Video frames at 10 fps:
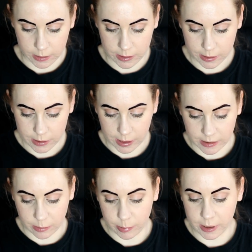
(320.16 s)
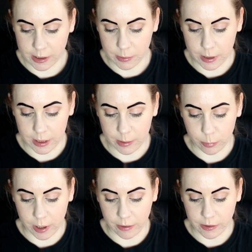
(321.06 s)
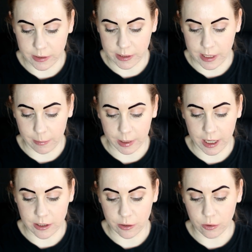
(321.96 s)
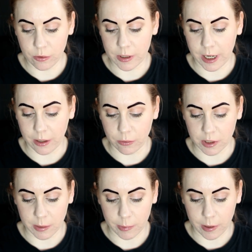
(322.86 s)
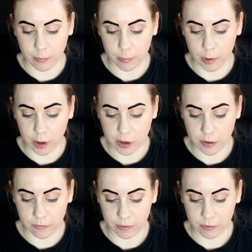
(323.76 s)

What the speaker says: It just says, apply to a clean brow using the applicator or an angled eyebrow brush